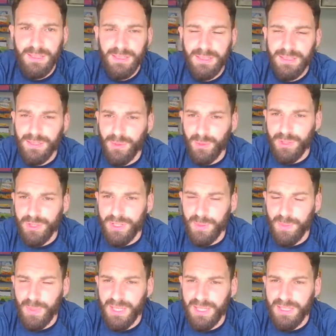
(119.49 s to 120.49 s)
to watch the
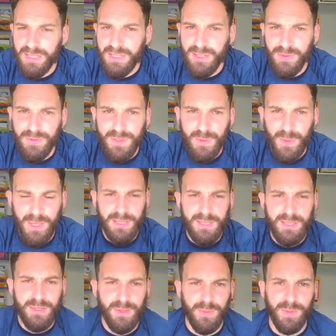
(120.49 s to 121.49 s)
beads of sweat
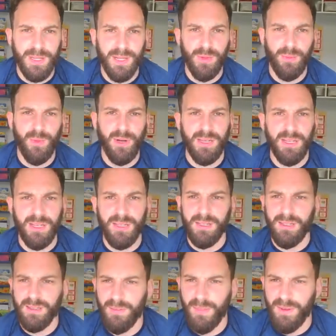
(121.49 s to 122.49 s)
dripping down
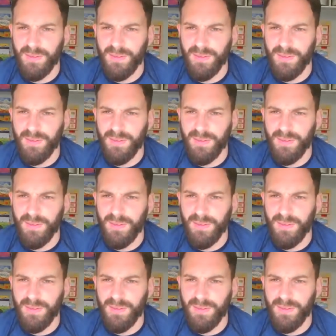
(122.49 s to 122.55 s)
my